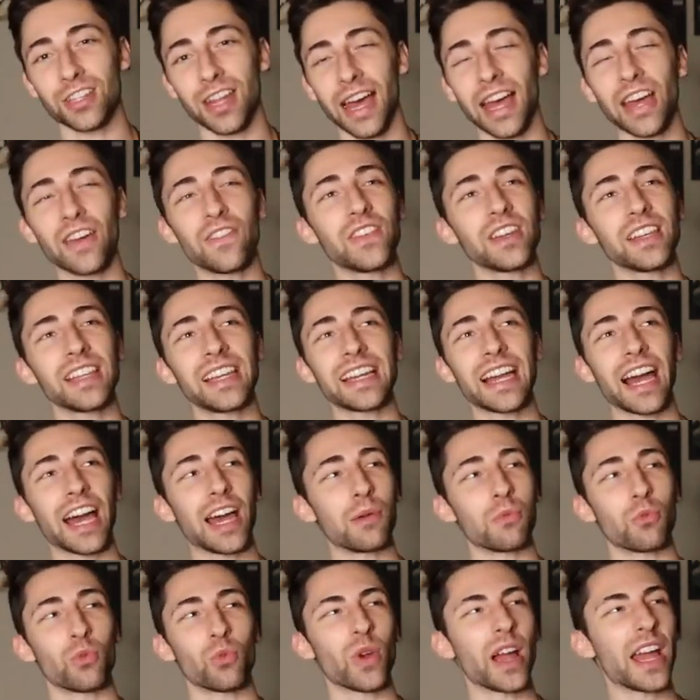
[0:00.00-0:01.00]
I feel like
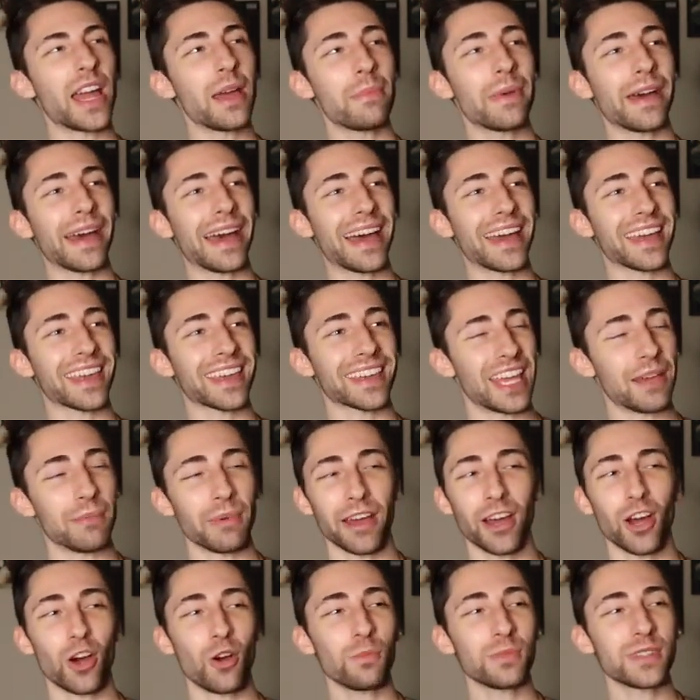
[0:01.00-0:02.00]
I'm right back in
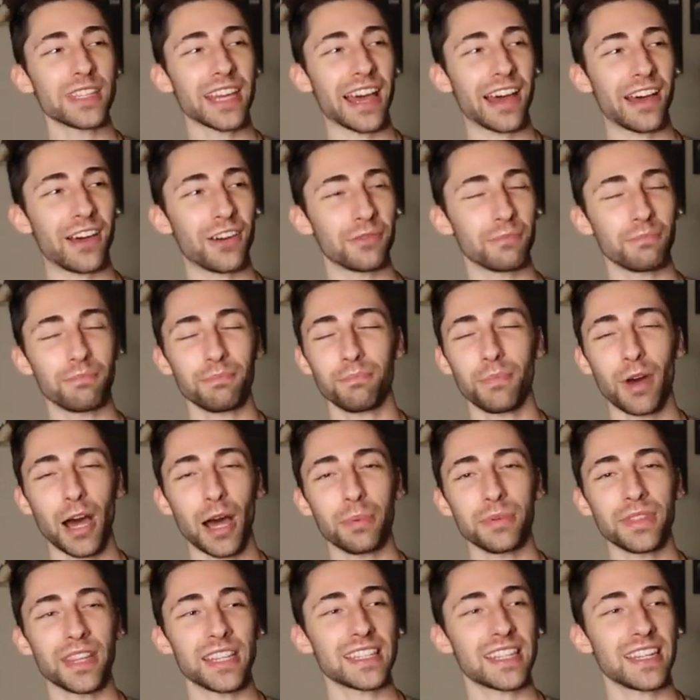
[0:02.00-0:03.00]
my hometown
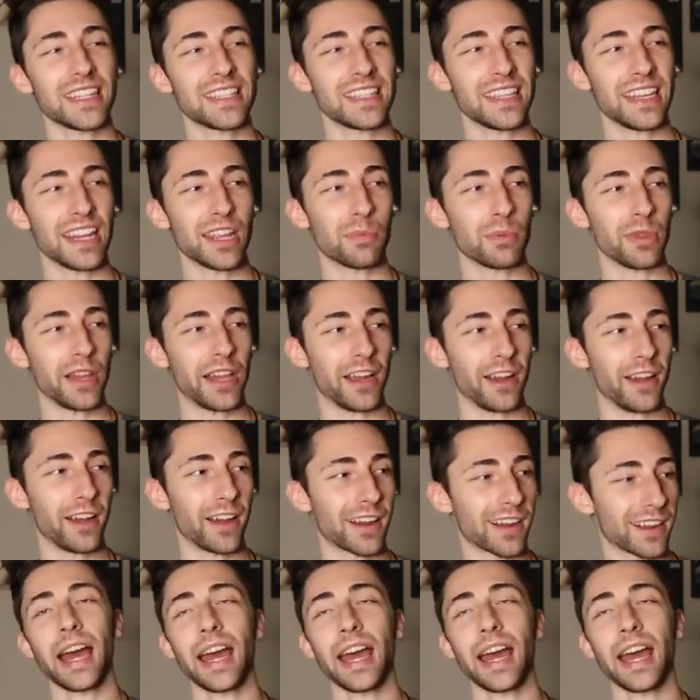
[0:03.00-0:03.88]
popping this in a CD player.